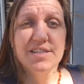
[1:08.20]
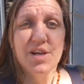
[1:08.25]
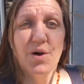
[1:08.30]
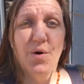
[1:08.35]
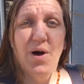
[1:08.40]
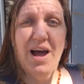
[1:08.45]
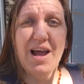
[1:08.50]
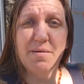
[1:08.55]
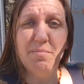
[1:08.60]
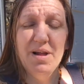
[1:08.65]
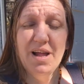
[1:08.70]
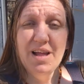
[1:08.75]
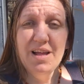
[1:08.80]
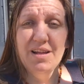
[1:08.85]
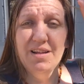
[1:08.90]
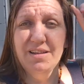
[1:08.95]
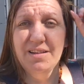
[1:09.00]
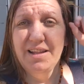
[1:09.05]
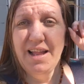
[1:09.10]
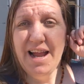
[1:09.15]
So I'm
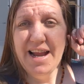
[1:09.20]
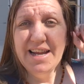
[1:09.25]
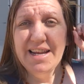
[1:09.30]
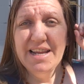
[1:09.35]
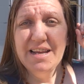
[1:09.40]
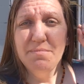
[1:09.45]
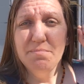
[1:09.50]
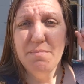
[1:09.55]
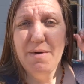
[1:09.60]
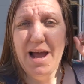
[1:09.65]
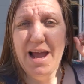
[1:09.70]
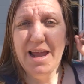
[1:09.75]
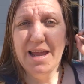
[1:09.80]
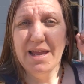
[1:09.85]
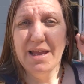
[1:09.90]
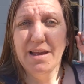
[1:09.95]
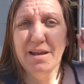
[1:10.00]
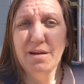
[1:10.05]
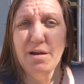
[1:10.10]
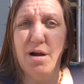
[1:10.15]
lining
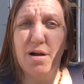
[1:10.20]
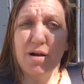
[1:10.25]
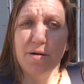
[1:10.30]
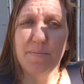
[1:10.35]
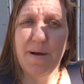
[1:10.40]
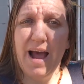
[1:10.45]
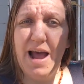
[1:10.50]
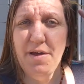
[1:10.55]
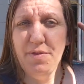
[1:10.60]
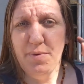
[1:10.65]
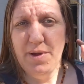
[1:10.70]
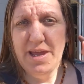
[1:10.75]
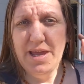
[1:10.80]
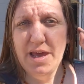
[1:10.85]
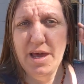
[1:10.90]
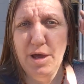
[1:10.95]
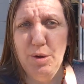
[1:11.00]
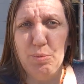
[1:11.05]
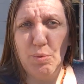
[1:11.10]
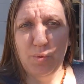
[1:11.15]
my garden
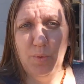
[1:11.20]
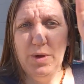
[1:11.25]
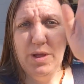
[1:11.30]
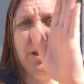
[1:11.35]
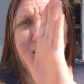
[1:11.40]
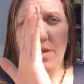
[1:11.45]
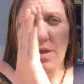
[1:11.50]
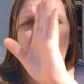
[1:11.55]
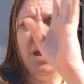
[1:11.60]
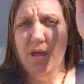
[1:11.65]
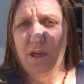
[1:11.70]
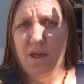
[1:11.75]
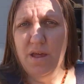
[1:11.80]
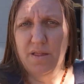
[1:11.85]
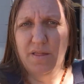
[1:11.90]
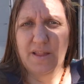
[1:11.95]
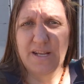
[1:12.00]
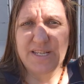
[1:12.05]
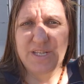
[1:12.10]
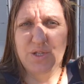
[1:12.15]
pathway up with
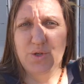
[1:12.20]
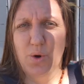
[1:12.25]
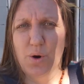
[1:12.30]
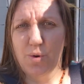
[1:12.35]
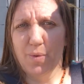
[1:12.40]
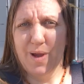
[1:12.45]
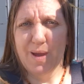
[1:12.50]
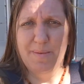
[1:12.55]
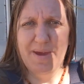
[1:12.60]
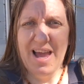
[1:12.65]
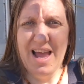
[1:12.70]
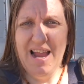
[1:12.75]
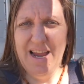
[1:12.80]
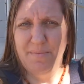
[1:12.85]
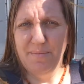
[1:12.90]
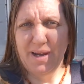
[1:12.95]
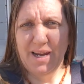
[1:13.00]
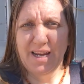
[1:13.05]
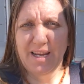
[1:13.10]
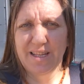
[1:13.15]
this doorway
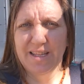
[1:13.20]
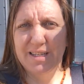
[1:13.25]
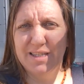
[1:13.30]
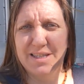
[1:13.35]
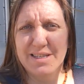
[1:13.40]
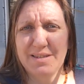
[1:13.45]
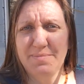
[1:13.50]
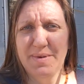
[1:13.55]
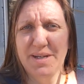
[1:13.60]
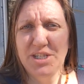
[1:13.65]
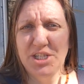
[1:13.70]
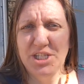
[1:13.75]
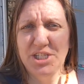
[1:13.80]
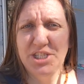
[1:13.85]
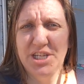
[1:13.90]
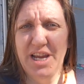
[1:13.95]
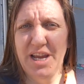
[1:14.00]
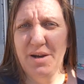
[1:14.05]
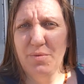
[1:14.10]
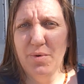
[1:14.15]
behind me. This is my she
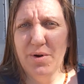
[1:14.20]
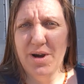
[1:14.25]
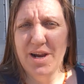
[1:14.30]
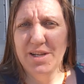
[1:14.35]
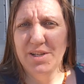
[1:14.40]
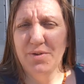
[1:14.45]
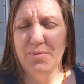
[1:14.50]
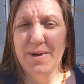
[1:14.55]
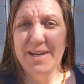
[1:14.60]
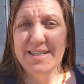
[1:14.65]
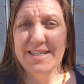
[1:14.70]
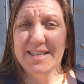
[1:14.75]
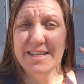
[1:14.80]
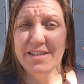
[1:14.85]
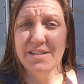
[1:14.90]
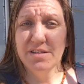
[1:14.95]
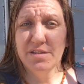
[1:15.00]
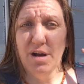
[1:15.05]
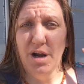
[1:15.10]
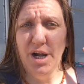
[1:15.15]
shed where I do my
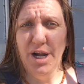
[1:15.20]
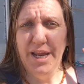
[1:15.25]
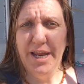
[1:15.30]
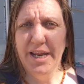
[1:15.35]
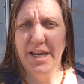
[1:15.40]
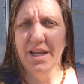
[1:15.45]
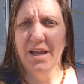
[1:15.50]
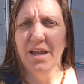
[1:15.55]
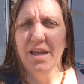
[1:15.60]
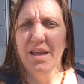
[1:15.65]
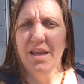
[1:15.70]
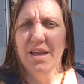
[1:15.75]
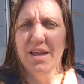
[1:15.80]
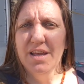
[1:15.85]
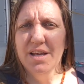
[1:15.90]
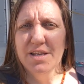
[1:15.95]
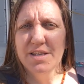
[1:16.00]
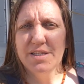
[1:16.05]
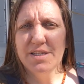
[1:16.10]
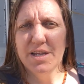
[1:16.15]
seed starting.
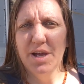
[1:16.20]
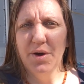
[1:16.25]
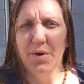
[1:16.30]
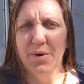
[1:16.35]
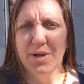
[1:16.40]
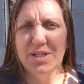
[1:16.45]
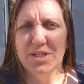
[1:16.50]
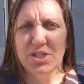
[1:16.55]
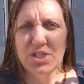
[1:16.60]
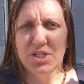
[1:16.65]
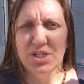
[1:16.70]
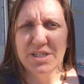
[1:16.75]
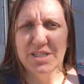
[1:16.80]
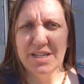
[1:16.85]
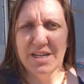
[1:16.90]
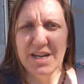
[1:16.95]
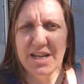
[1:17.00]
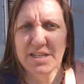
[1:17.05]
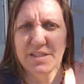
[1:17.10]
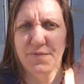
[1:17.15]
So it's
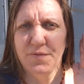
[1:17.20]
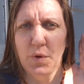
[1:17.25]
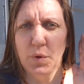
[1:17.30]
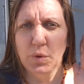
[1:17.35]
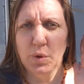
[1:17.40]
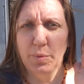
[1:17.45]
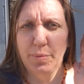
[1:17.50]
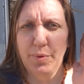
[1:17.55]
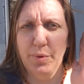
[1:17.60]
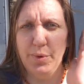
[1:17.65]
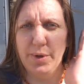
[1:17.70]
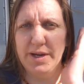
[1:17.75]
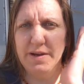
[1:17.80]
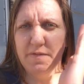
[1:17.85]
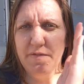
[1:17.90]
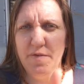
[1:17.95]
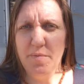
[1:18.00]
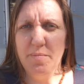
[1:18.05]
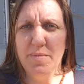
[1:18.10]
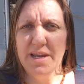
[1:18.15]
just a nice focal
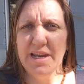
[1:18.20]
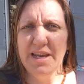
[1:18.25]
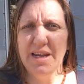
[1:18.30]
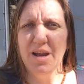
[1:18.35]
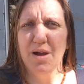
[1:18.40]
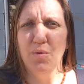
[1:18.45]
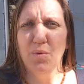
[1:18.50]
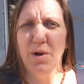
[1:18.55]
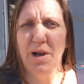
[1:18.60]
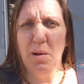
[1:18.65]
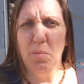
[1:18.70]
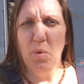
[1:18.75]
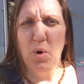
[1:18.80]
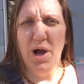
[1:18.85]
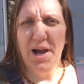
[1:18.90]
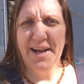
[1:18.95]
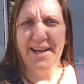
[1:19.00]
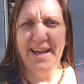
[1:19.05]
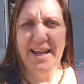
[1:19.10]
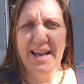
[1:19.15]
point for me when I'm
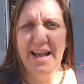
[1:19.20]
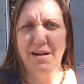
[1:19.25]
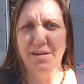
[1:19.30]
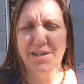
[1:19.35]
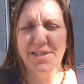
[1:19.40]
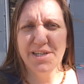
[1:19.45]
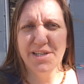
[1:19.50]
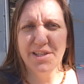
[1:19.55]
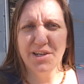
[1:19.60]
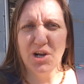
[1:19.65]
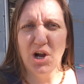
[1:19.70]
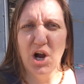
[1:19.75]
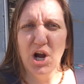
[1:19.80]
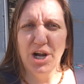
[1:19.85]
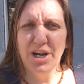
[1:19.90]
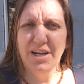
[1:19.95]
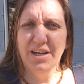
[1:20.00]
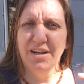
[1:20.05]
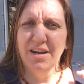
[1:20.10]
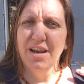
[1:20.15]
walking out to the
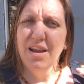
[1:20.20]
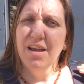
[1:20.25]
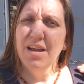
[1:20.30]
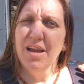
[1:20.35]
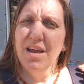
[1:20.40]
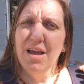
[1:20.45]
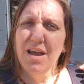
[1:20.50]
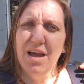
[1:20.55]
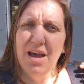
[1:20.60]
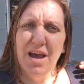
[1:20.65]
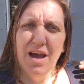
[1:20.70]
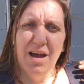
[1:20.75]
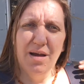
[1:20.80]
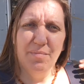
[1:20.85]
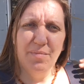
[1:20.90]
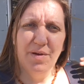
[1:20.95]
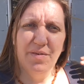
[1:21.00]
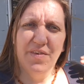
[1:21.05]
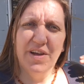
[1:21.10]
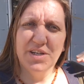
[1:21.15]
garden.
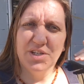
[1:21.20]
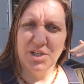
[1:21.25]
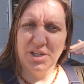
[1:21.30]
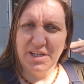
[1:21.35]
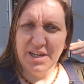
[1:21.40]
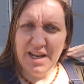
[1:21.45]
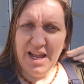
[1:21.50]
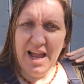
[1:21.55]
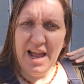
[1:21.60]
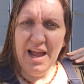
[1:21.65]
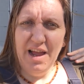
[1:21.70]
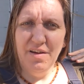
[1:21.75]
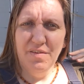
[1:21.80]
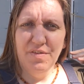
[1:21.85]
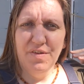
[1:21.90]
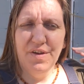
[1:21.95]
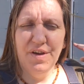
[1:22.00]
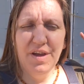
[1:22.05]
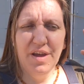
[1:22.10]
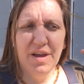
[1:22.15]
I'm eventually gonna
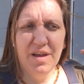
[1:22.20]
have